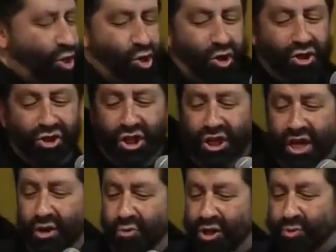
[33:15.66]
New York
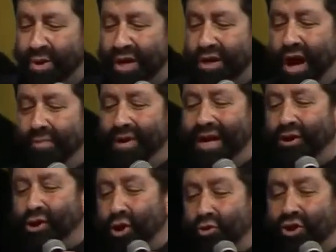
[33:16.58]
City was
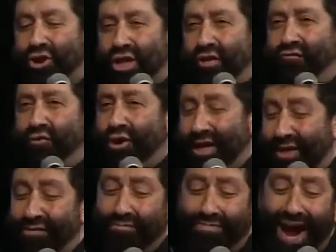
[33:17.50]
becoming too sinful
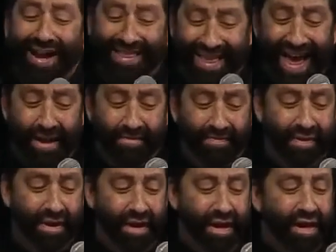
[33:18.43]
even back
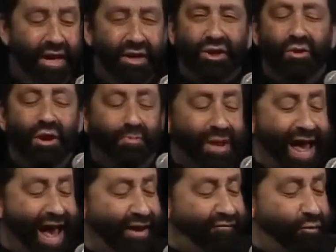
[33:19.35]
then. So he
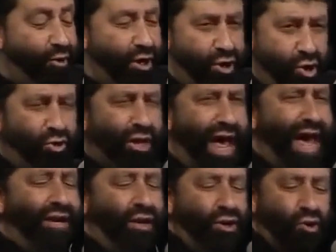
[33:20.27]
planned for a new
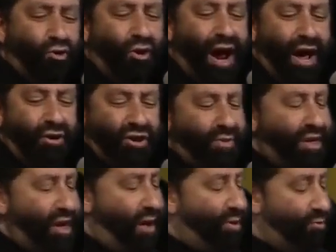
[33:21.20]
land, a new ground to
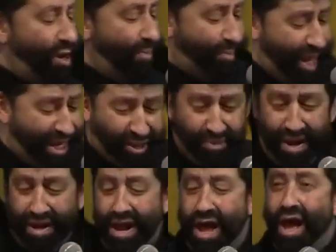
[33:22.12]
become the
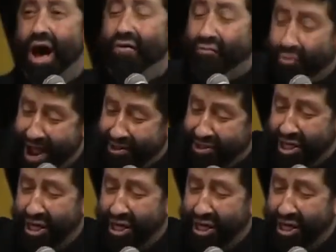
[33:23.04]
replacement of Ground